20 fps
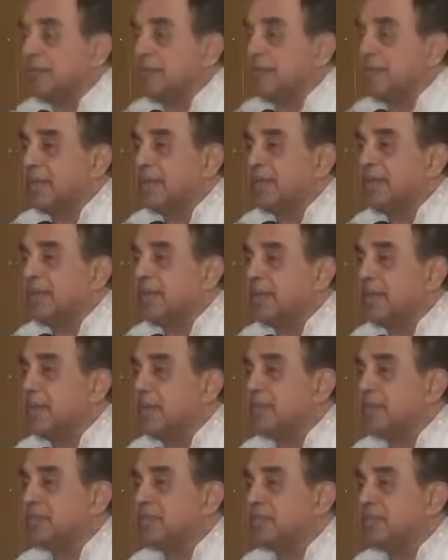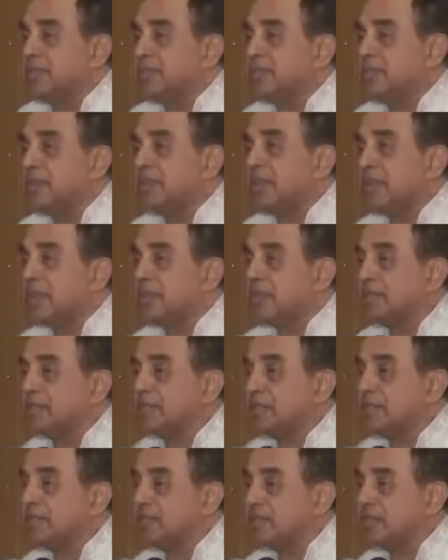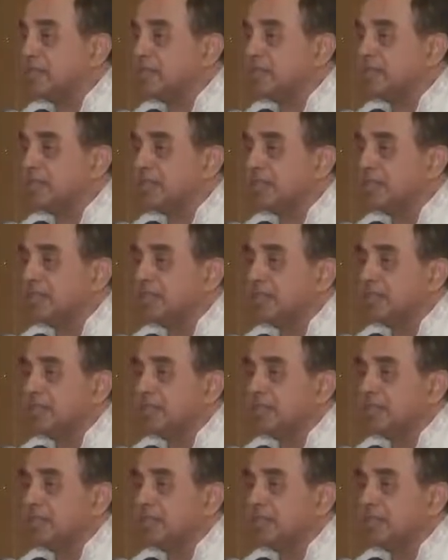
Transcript: demographic composition as it existed